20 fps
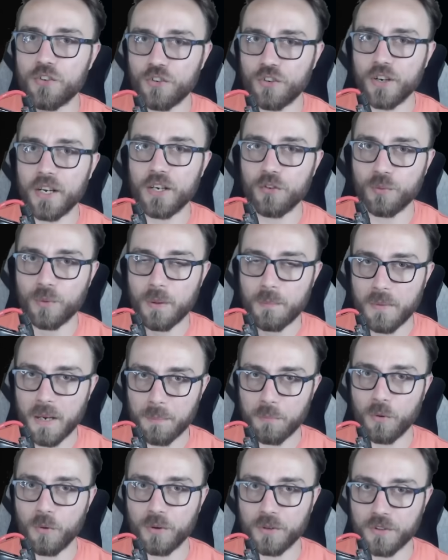change what my
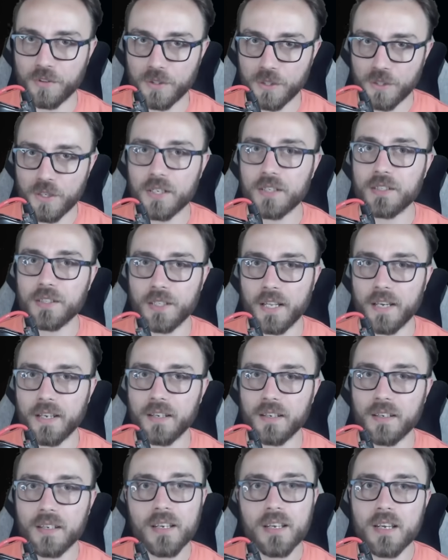boards looked
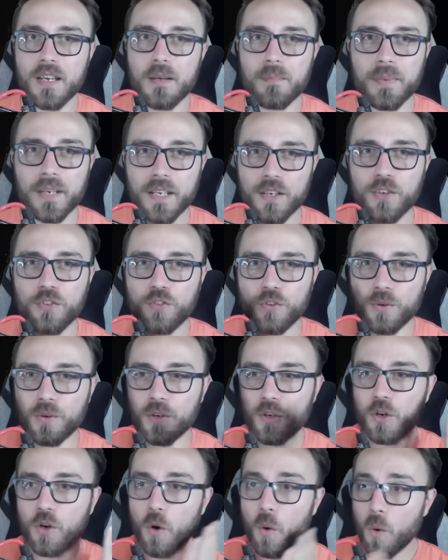like, because
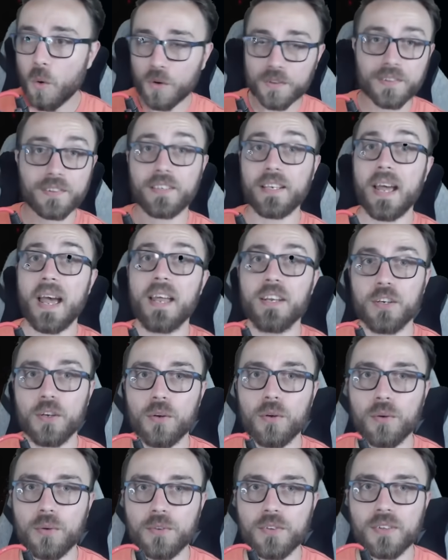your core stat
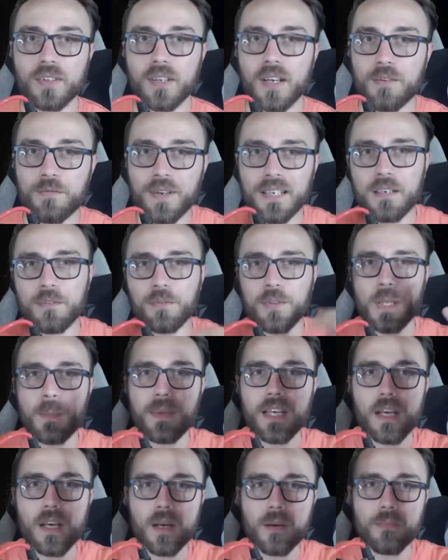nodes effectively
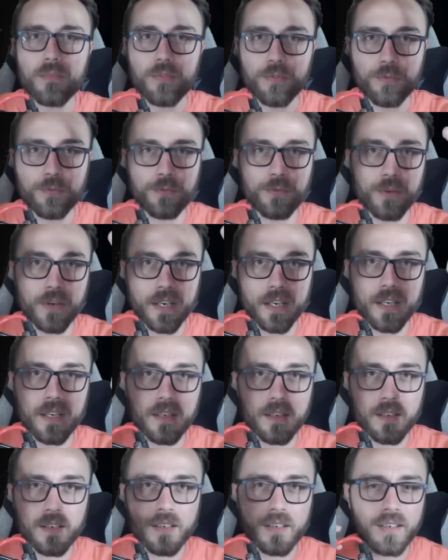become free.